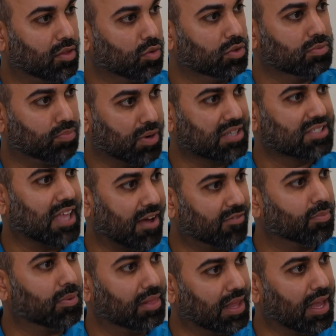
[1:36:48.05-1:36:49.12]
those bricks have
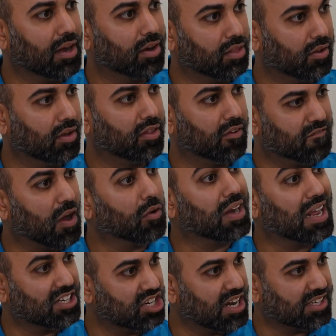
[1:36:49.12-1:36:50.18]
to be laid into the
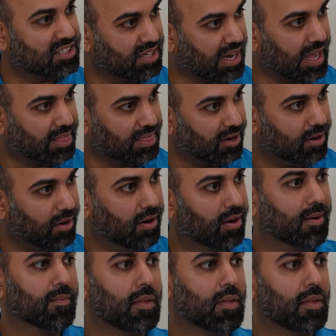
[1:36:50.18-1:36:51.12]
foundation has to get there